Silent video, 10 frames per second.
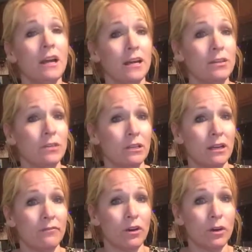I use a lot
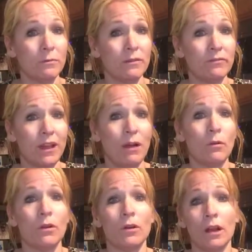of almond
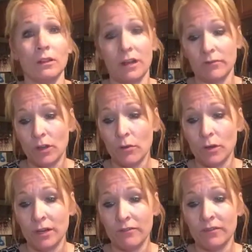flour, a lot of
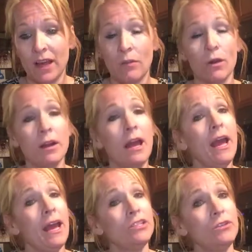coconut flour,
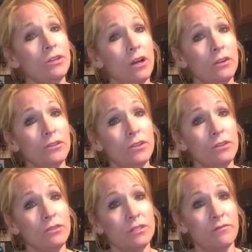and you can also
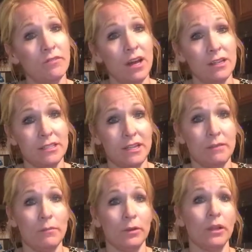use some flaxseed
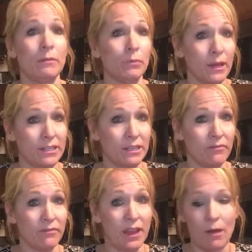meal in place of
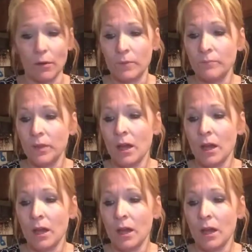flour.